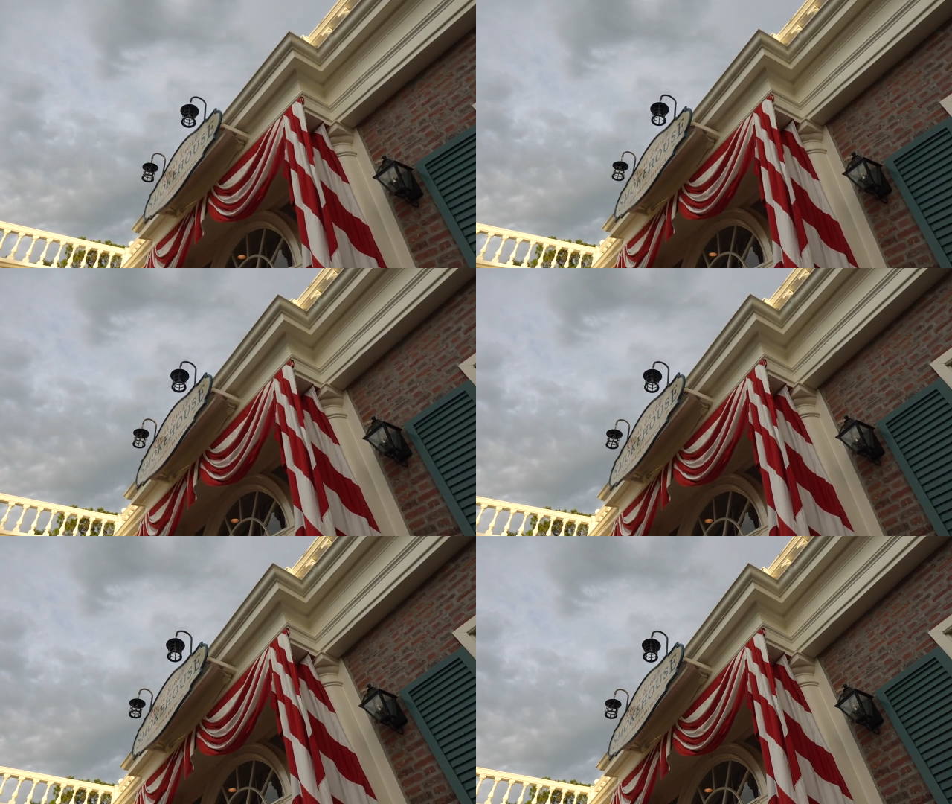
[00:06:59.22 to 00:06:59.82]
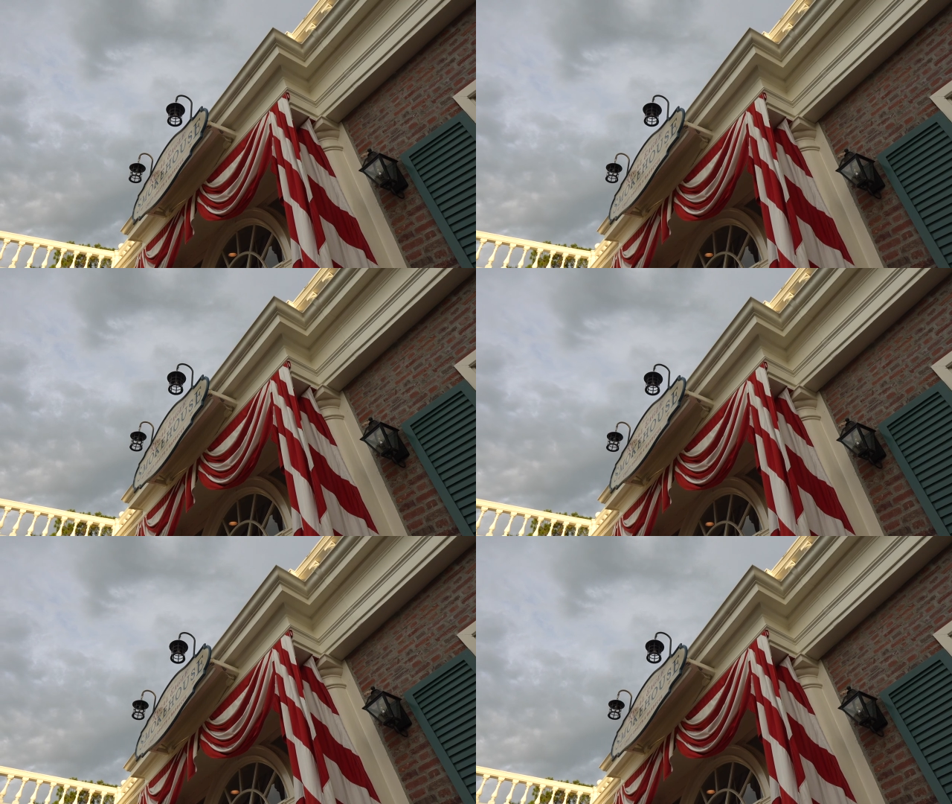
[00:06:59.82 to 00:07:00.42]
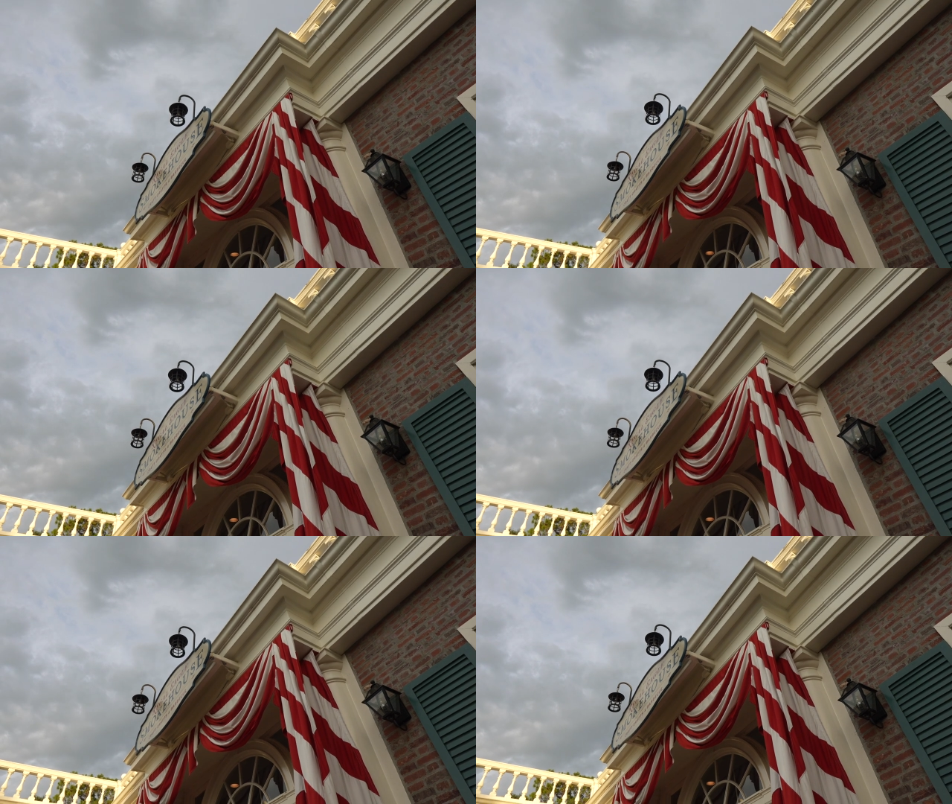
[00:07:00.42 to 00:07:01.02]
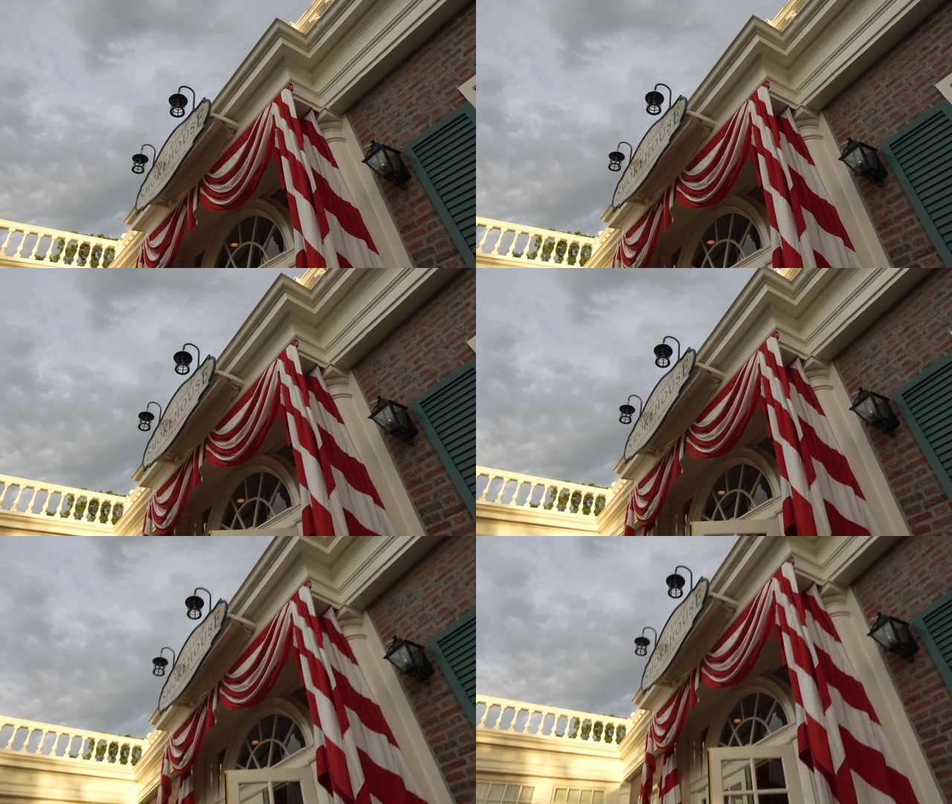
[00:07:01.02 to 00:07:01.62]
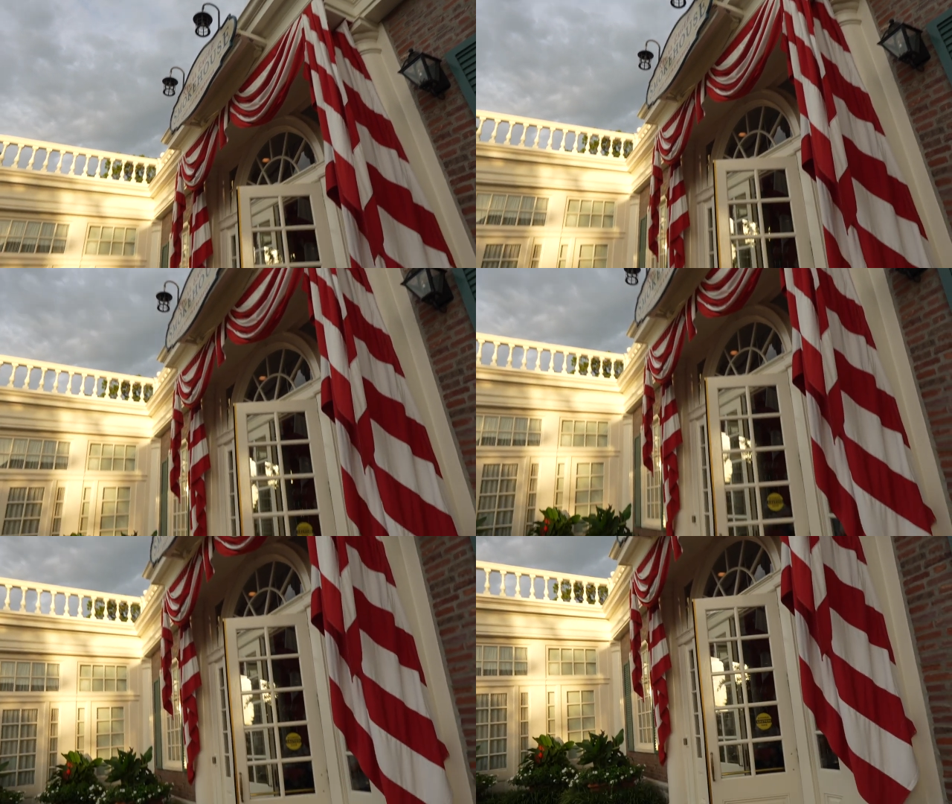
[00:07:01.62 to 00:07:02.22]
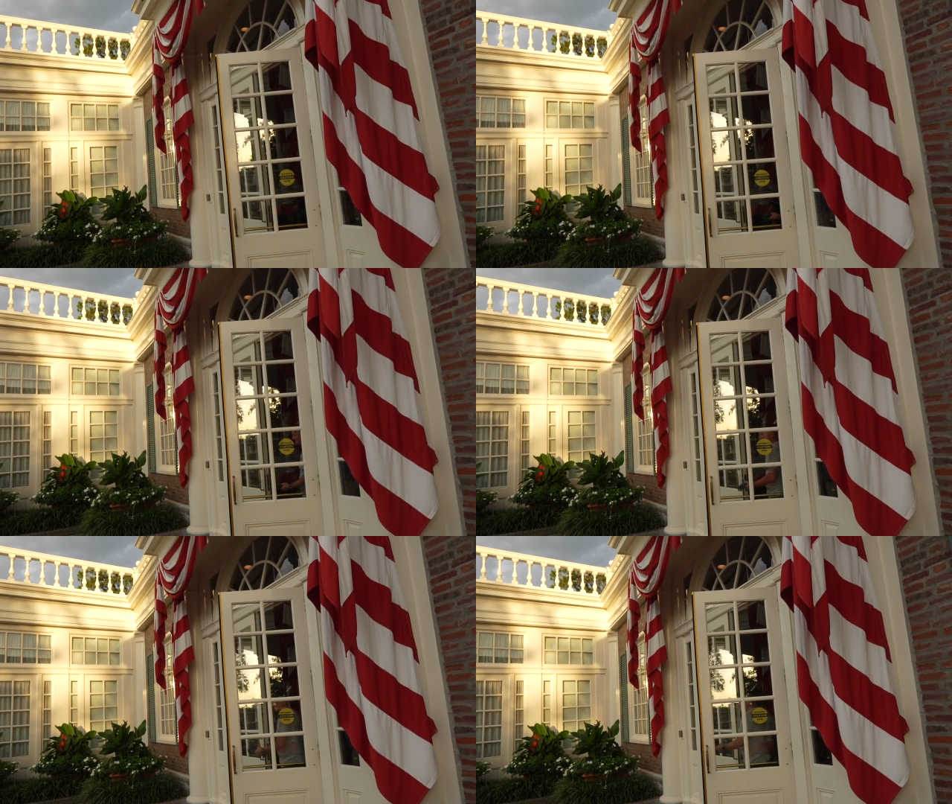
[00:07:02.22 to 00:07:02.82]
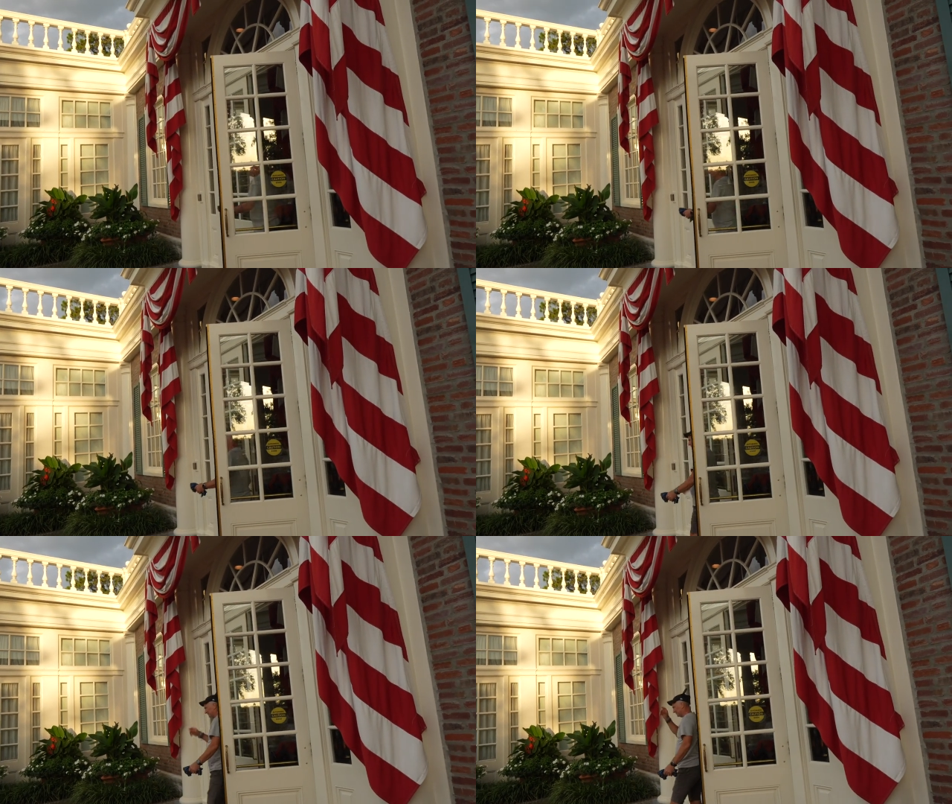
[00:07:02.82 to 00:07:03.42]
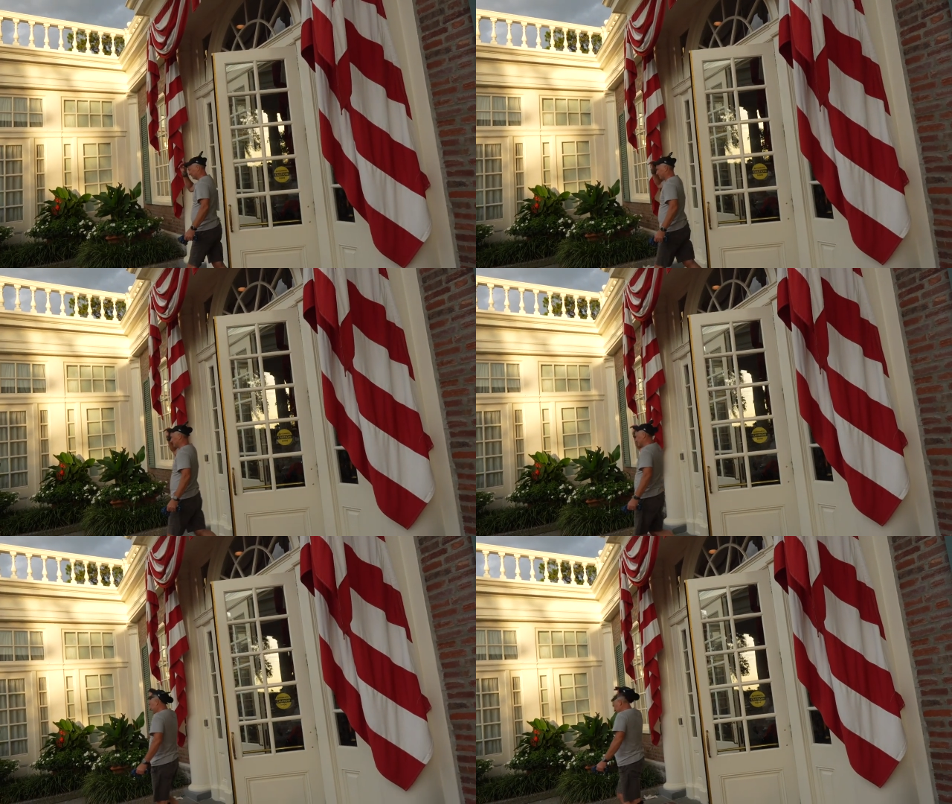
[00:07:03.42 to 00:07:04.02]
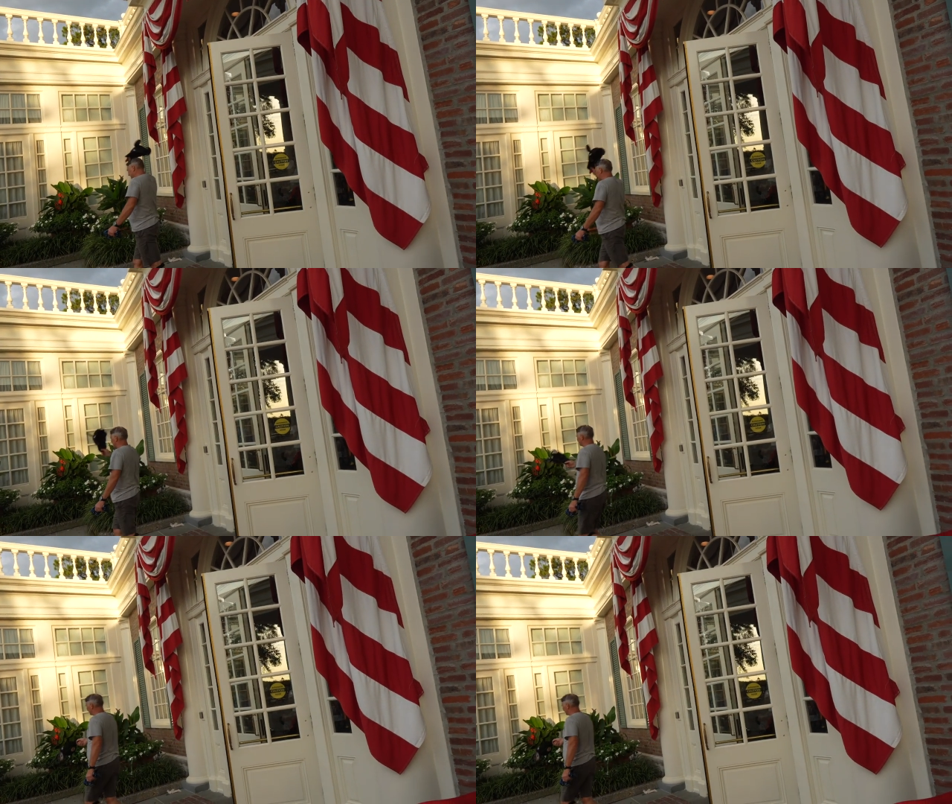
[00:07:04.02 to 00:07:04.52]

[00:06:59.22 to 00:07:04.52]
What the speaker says: [unreadable: no face in view]